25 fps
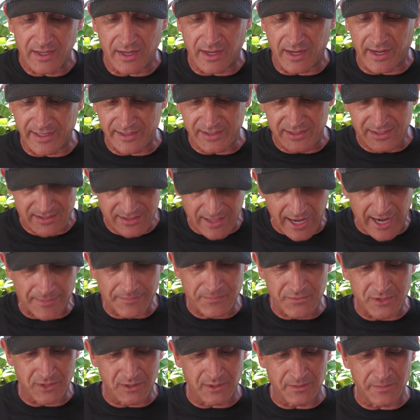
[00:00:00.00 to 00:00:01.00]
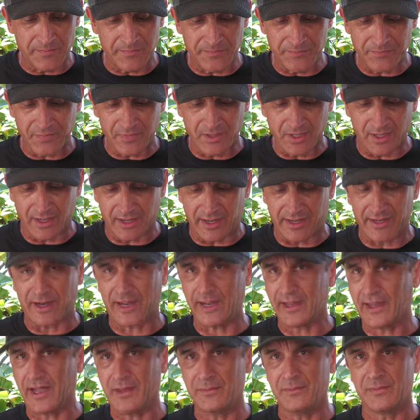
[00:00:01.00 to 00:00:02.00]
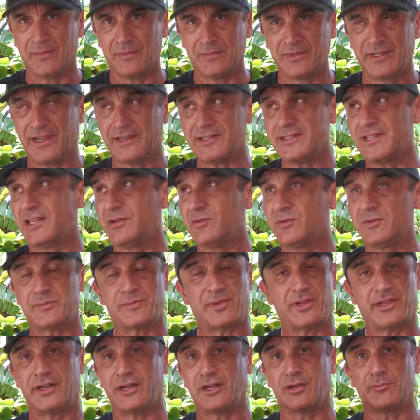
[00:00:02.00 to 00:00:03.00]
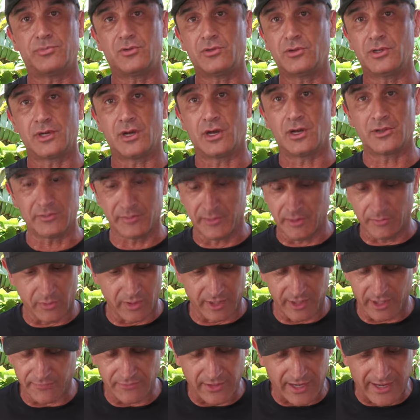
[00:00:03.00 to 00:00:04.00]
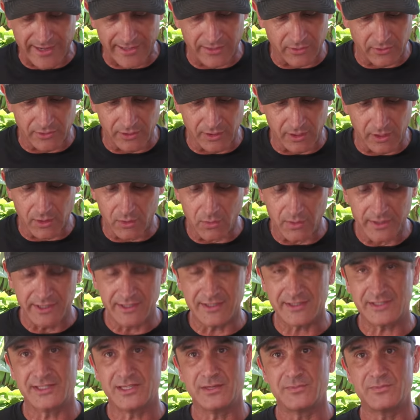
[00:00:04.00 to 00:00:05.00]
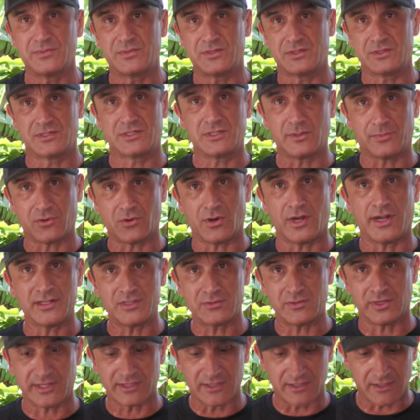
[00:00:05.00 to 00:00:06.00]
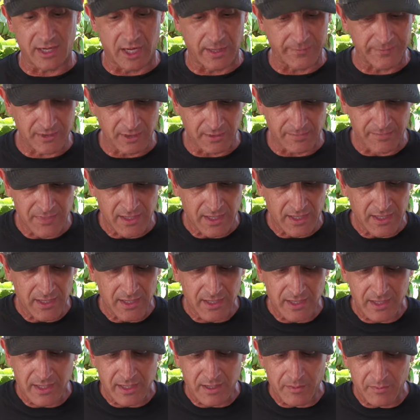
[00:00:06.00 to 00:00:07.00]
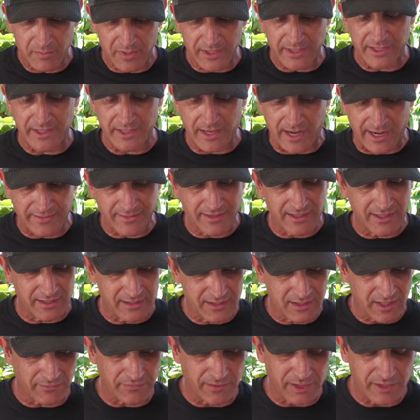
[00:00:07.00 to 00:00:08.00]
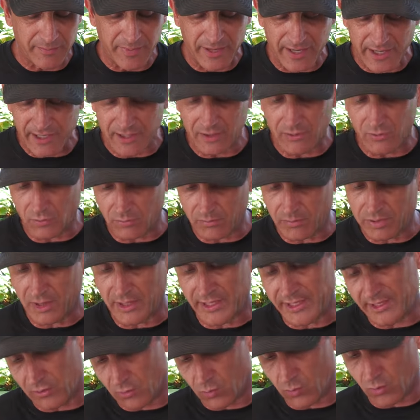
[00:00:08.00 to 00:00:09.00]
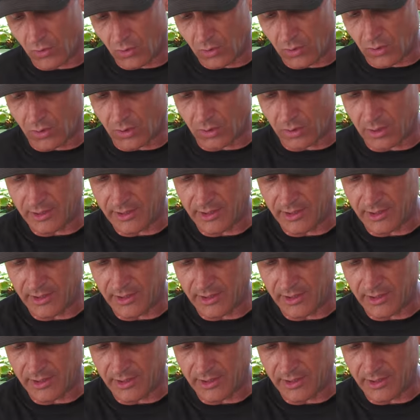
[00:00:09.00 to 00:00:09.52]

I stopped him, I, I, I'm guessing he was planning on pulling all the membrane off, I don't know. He seemed surprised when I stopped him, but it, I think it definitely played a, played a role